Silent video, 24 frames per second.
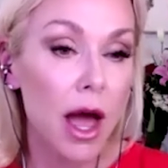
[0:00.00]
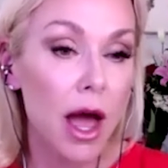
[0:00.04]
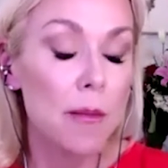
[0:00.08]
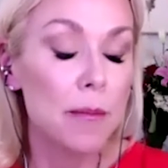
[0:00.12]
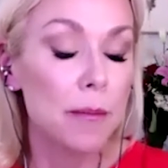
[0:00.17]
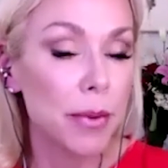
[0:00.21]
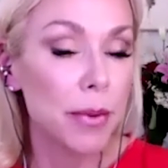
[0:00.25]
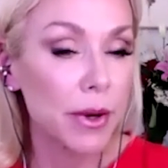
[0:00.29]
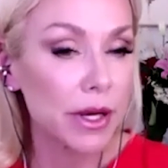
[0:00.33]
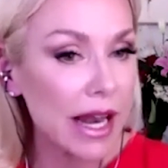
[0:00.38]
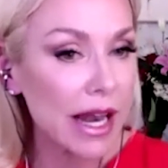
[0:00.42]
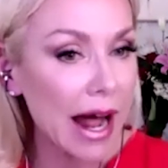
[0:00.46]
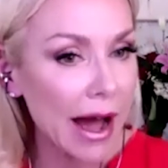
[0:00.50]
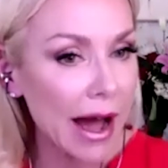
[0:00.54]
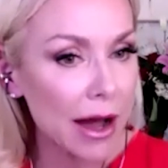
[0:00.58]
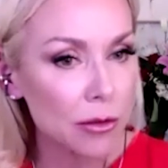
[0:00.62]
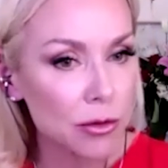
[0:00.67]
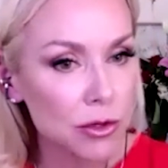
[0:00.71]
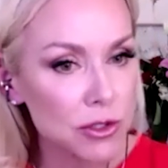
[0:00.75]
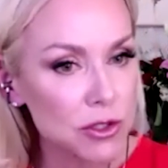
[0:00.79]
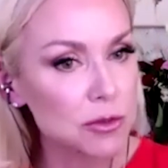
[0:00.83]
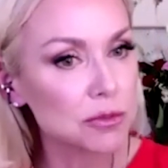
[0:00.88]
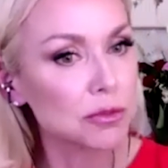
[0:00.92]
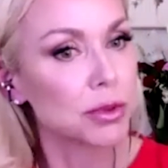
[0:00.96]
but I
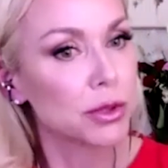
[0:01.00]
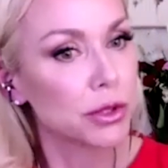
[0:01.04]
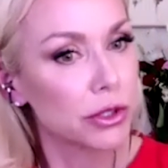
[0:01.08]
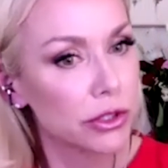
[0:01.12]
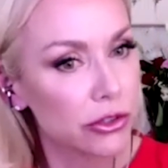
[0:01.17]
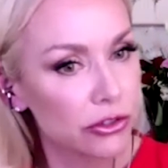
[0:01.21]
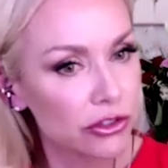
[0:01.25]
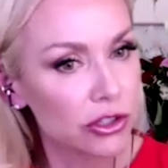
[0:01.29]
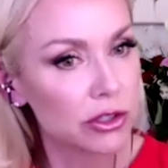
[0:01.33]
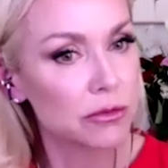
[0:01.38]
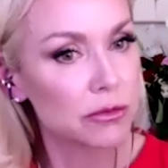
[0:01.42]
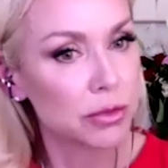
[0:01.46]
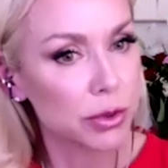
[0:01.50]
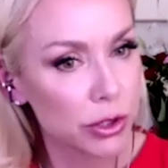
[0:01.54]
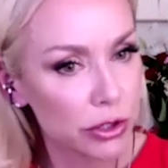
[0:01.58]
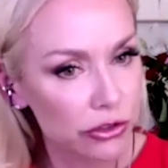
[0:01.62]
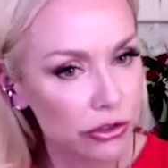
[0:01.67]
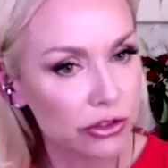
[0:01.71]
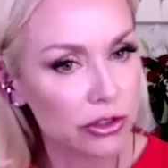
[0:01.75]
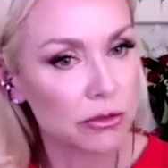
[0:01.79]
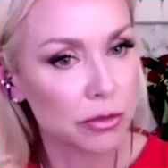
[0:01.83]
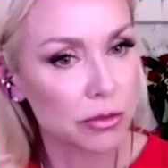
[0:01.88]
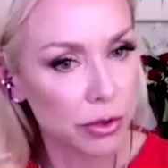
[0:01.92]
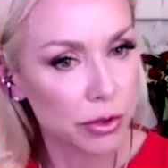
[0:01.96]
was pushing,
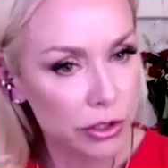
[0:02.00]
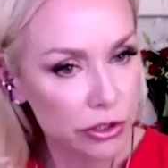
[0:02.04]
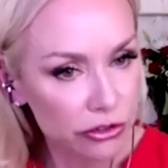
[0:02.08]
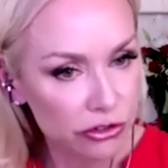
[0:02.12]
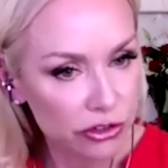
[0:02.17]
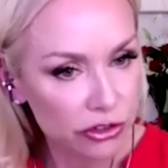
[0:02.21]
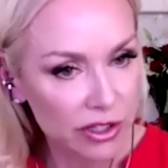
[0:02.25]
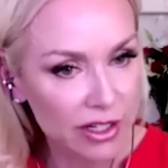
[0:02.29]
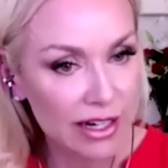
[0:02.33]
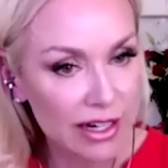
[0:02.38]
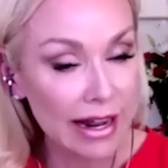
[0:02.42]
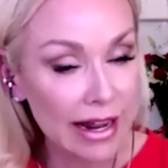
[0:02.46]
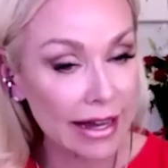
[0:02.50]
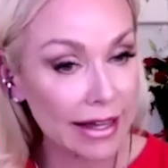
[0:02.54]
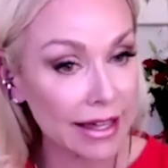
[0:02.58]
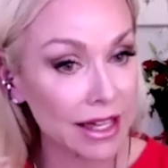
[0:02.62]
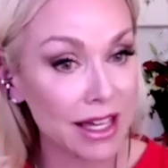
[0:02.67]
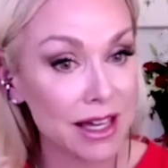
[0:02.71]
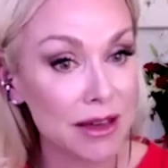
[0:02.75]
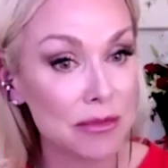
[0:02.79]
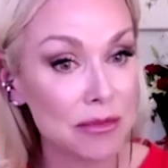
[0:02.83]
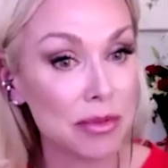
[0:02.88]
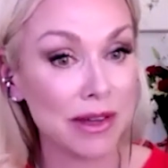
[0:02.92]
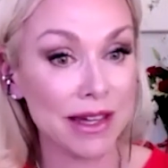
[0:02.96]
and I
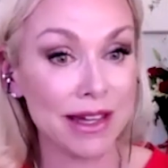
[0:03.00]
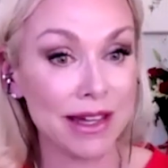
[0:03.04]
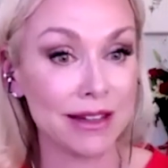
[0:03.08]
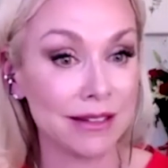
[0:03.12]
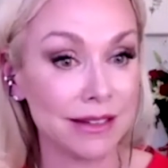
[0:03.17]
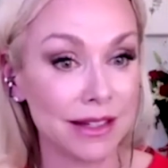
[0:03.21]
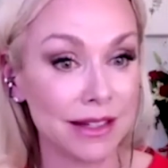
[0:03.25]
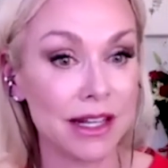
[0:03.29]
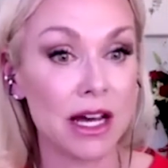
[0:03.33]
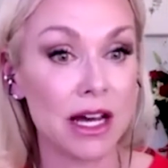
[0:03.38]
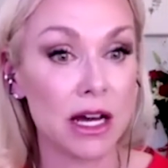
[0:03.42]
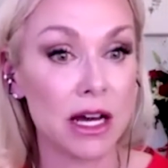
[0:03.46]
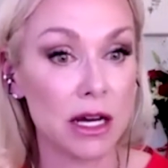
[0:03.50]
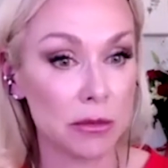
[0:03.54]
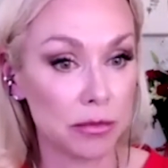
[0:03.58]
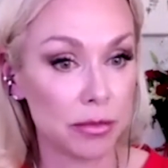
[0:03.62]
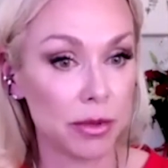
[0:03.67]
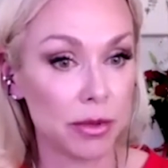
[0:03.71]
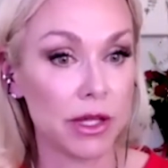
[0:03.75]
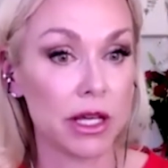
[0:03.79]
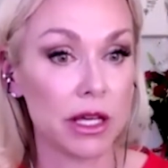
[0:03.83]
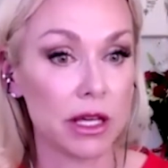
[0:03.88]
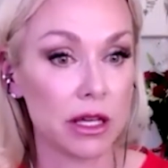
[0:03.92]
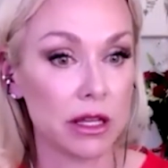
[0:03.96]
kept ending up
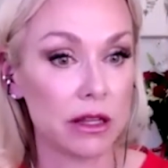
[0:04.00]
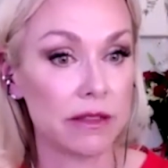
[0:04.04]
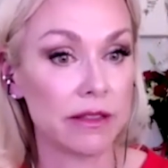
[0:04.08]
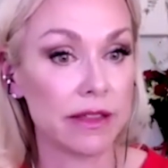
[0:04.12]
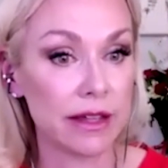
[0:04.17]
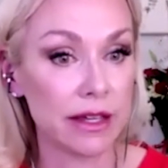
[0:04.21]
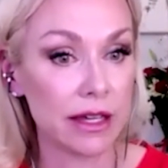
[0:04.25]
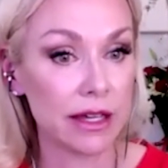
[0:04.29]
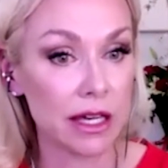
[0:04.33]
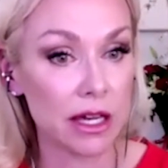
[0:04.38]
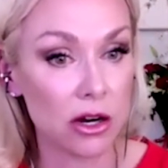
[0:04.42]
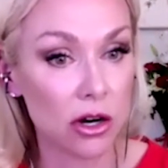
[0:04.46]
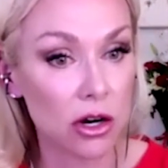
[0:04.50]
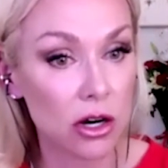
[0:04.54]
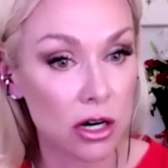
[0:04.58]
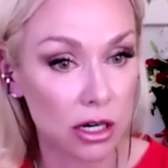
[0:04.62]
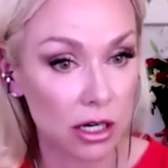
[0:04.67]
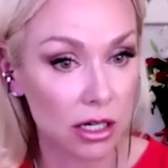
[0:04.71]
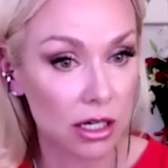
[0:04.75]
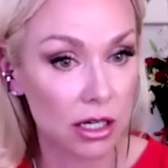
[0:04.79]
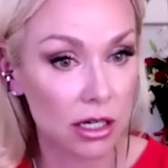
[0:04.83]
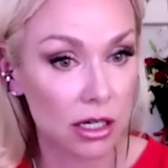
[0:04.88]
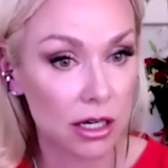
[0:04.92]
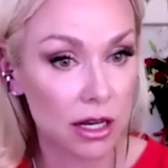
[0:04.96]
in the
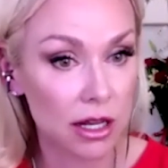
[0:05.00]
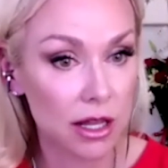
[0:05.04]
ER.